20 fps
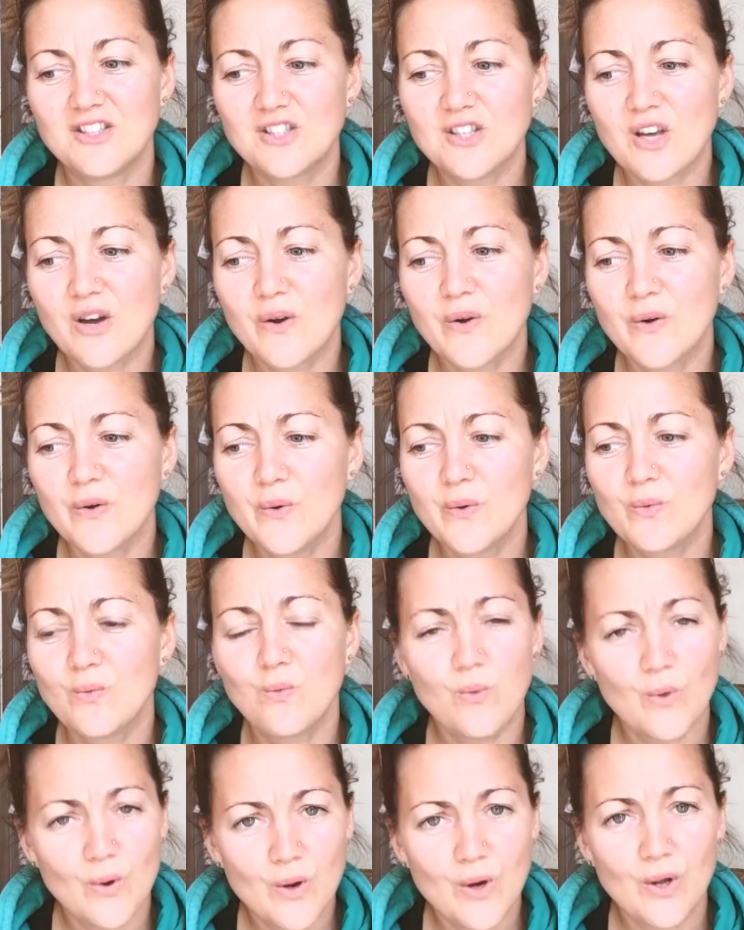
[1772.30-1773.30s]
so
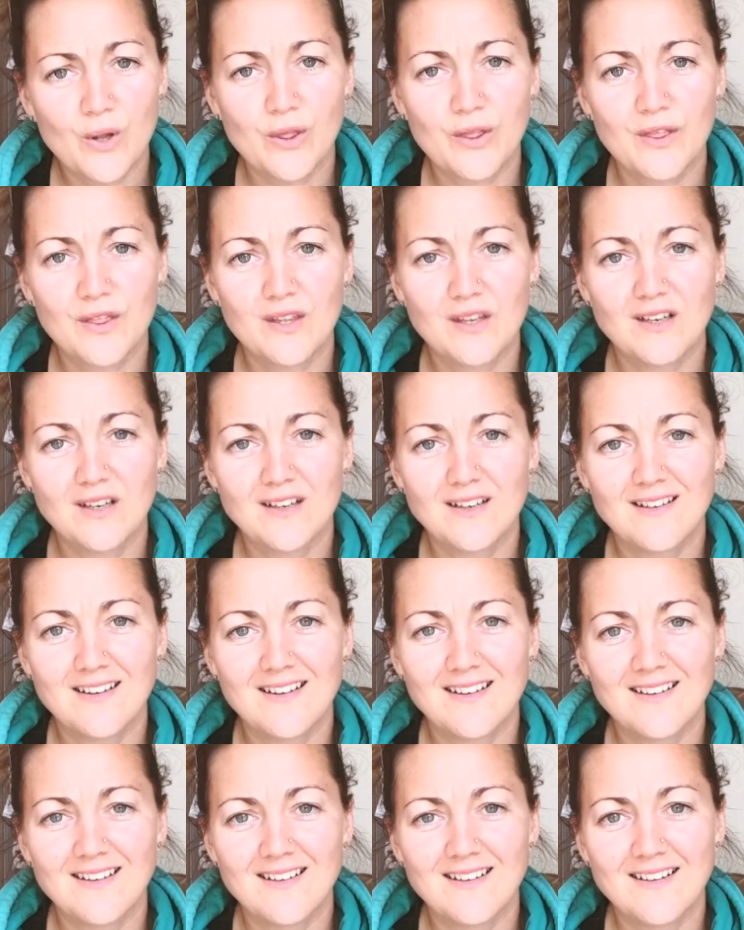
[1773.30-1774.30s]
worth
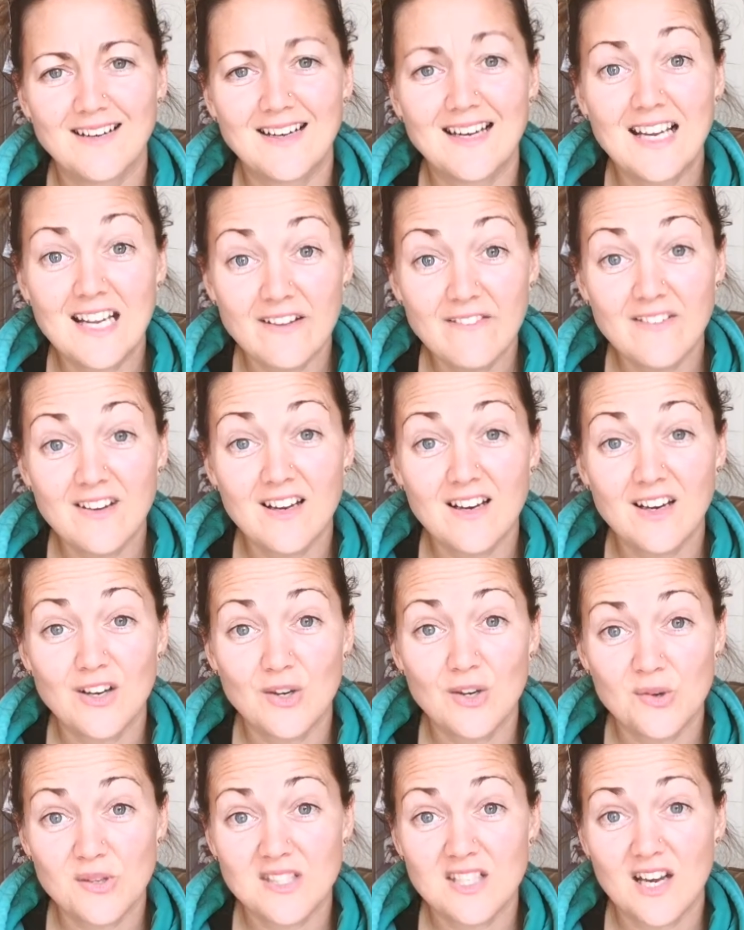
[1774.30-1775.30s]
giving
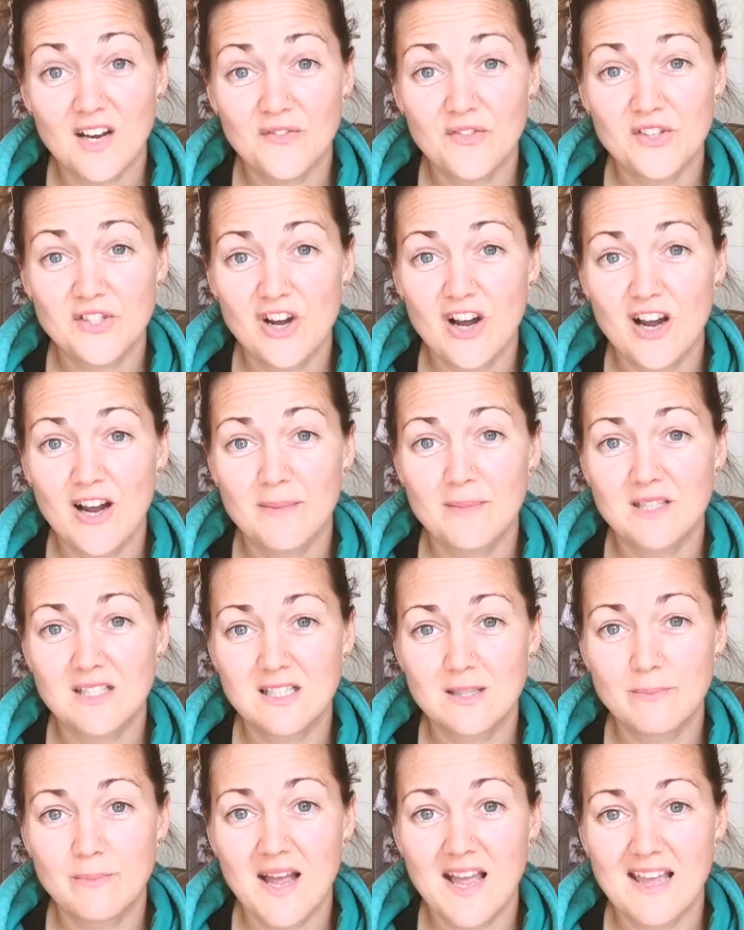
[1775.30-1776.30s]
yourself the time and
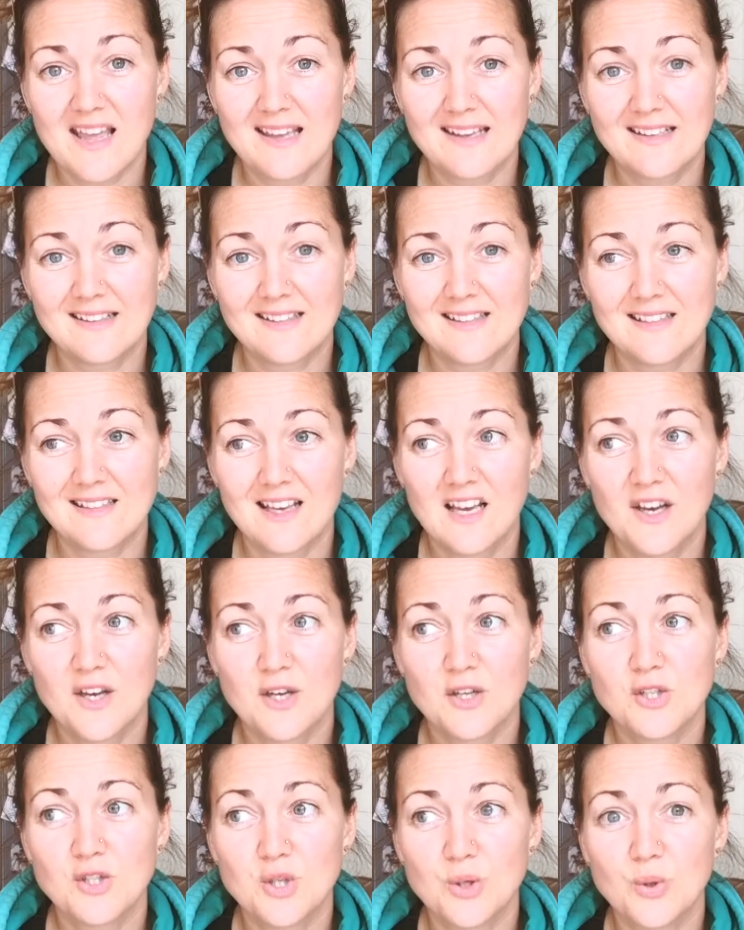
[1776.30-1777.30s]
space
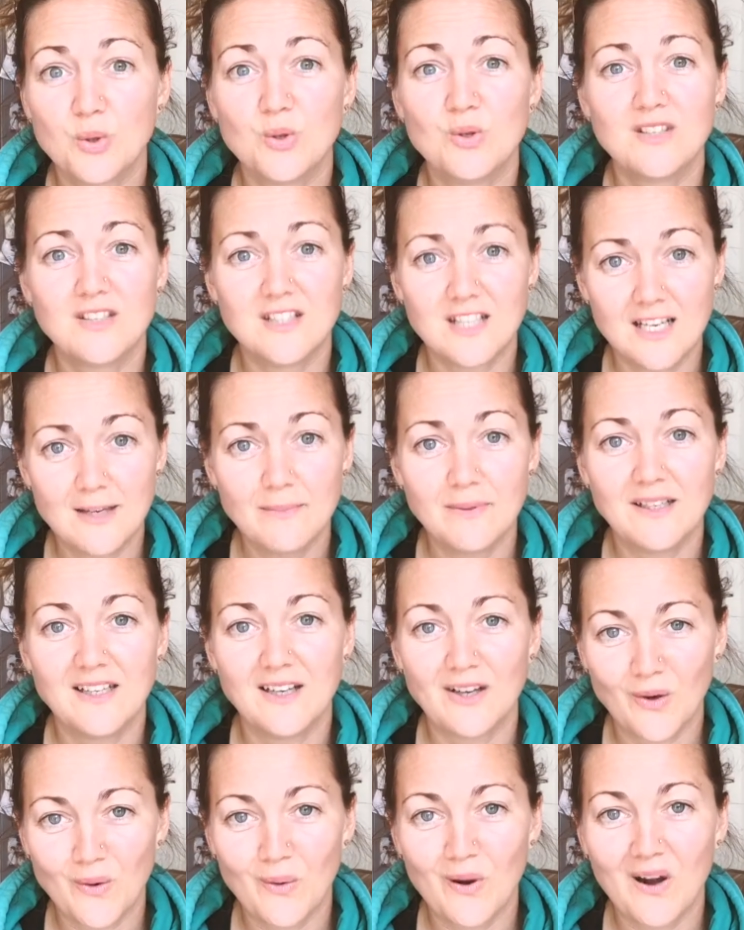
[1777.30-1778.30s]
to deeply
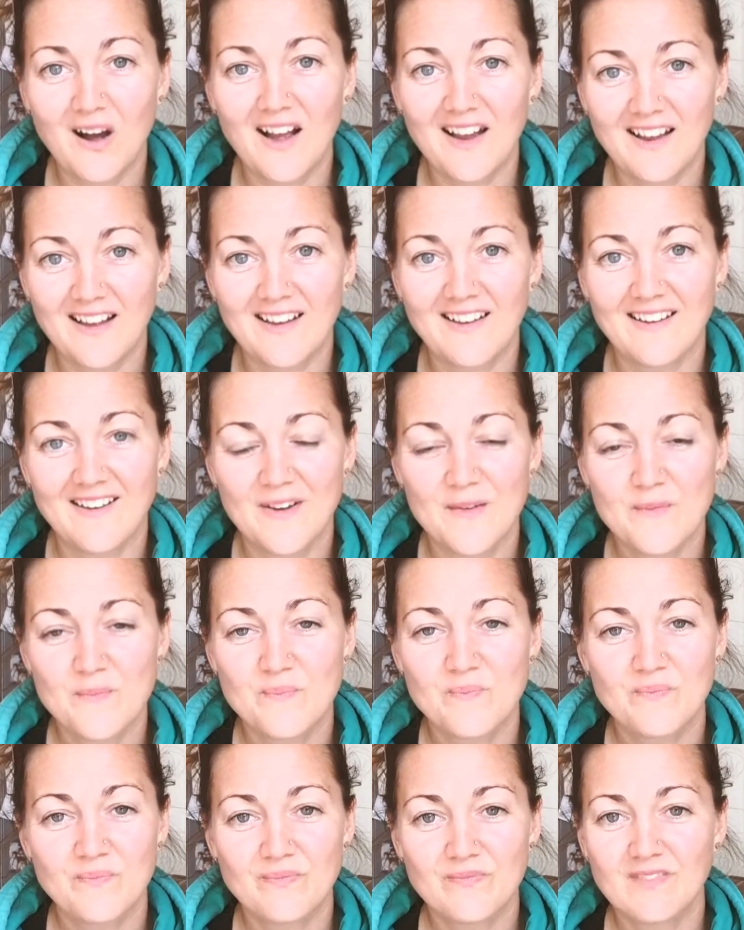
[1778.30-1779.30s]
inquire
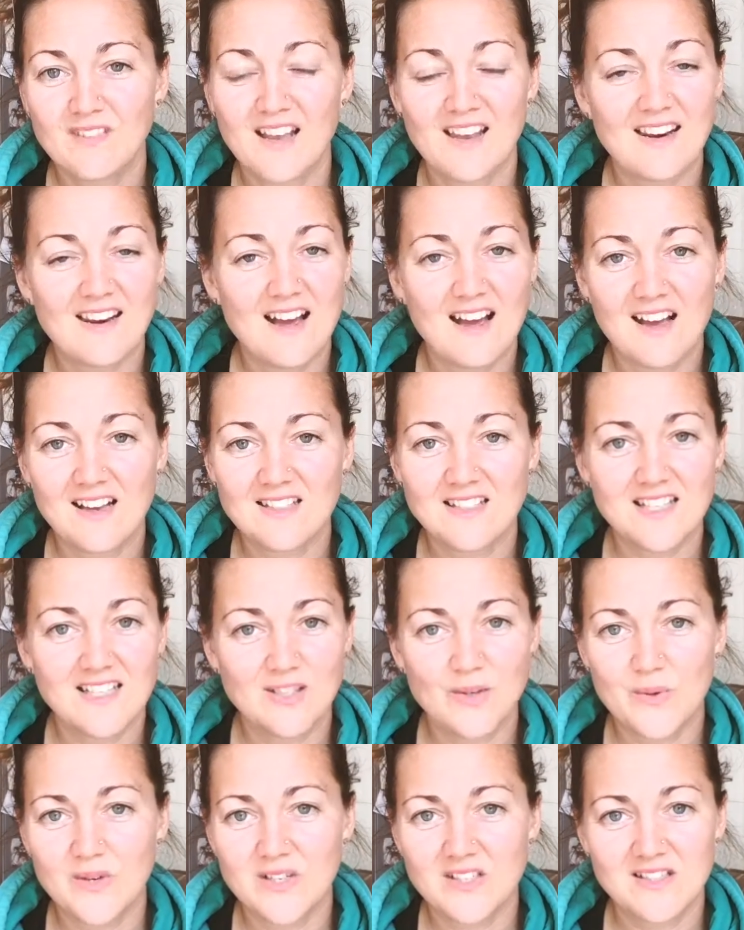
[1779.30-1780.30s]
and ask these
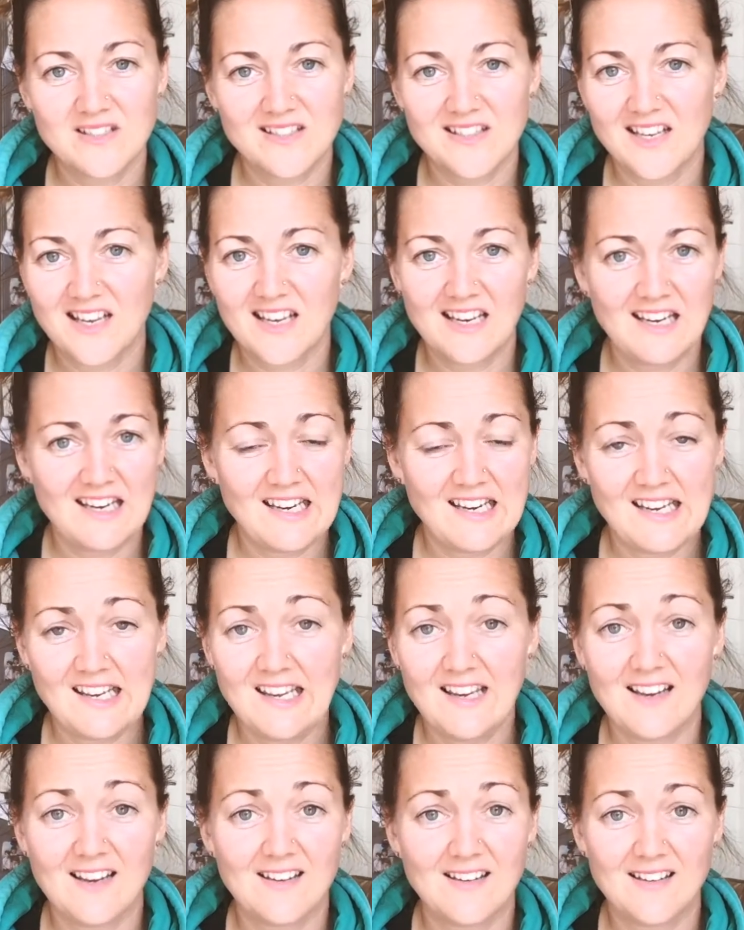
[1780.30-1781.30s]
questions again and
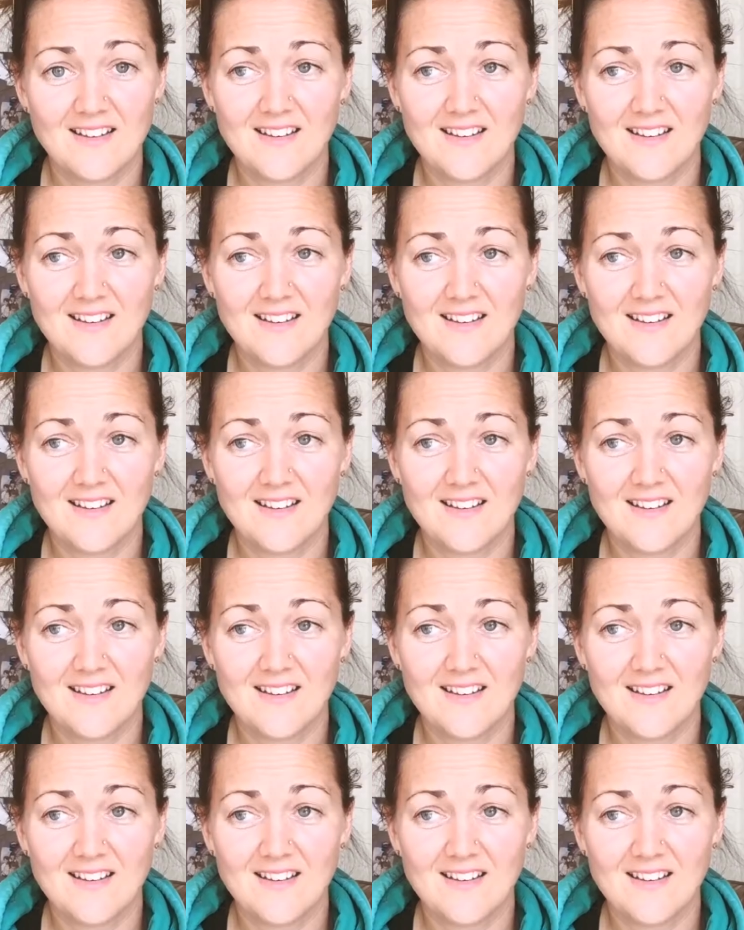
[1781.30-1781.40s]
again,